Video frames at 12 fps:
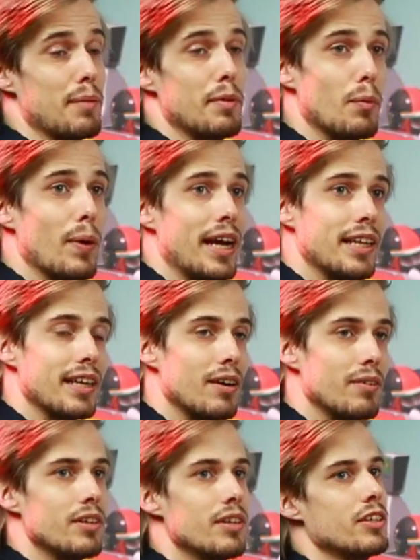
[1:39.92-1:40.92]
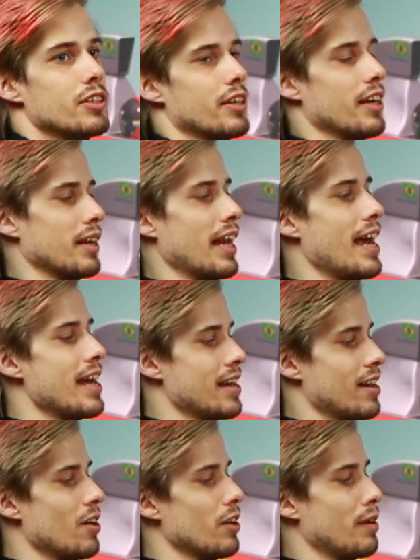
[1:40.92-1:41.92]
keep the weight down. So you're
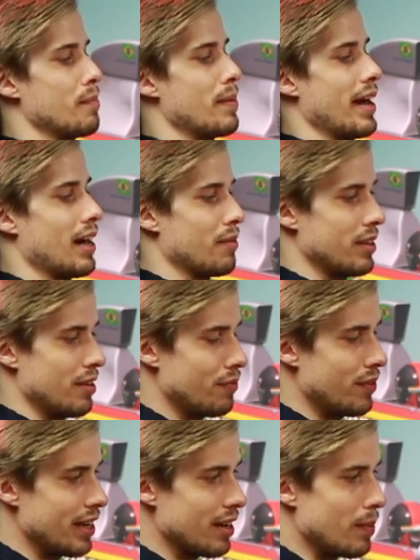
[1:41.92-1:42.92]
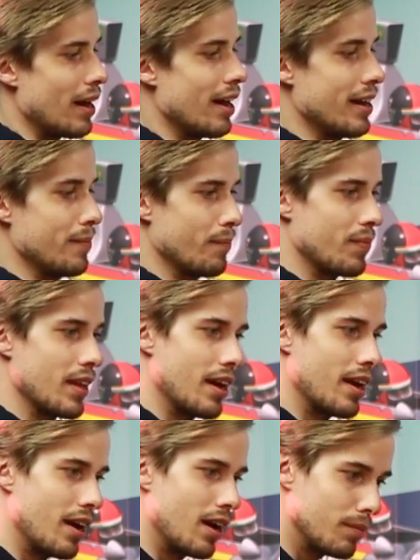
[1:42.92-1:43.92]
laying all the way back with your feet up high.
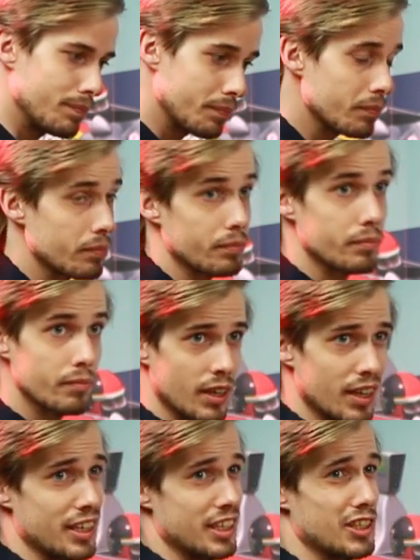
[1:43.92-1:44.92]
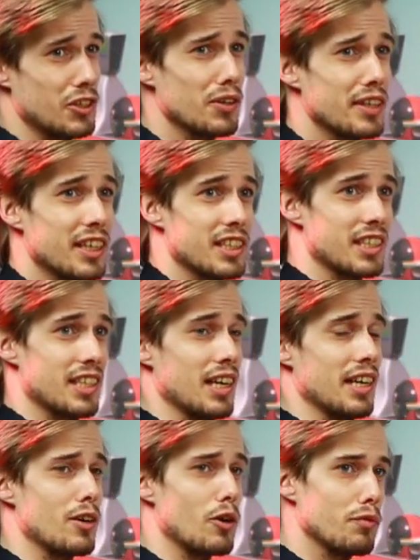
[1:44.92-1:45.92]
This is not
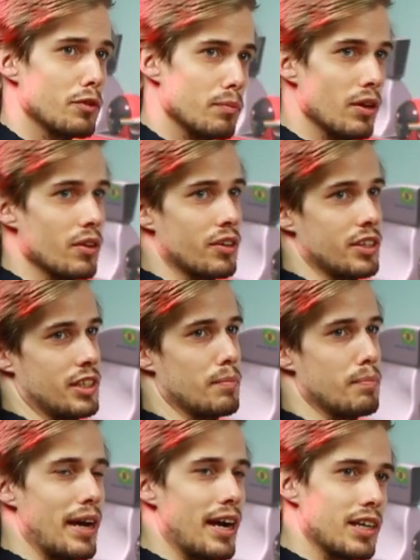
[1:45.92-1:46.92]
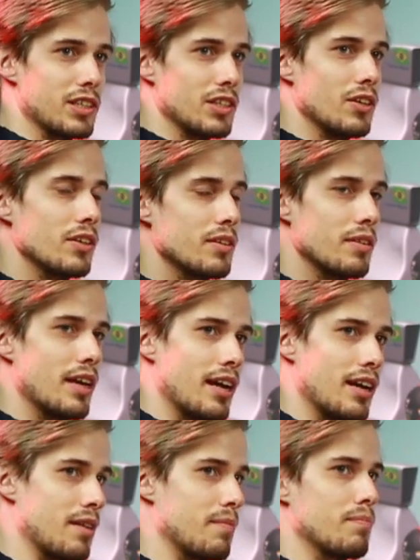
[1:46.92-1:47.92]
necessarily comfortable because your back is not
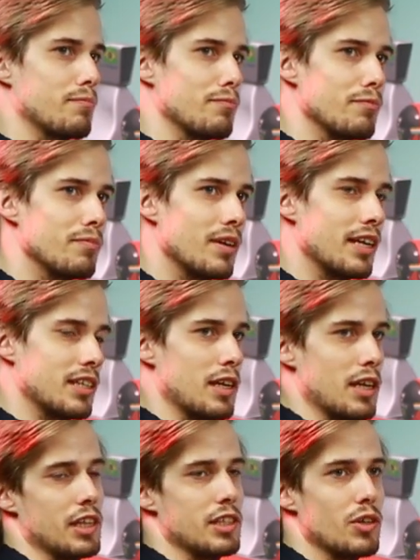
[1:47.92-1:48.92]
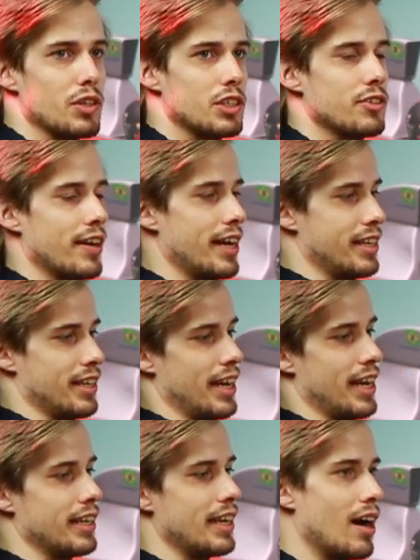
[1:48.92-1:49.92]
it's not straight, you're
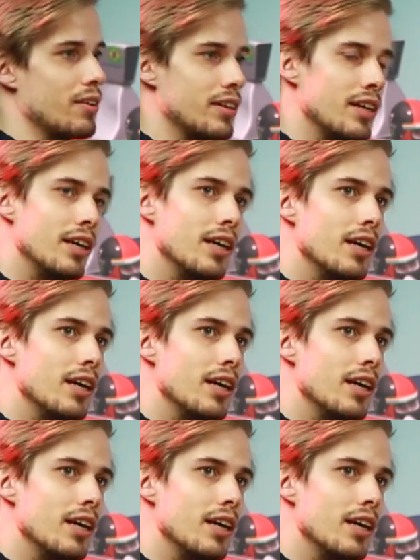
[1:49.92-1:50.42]
laying down.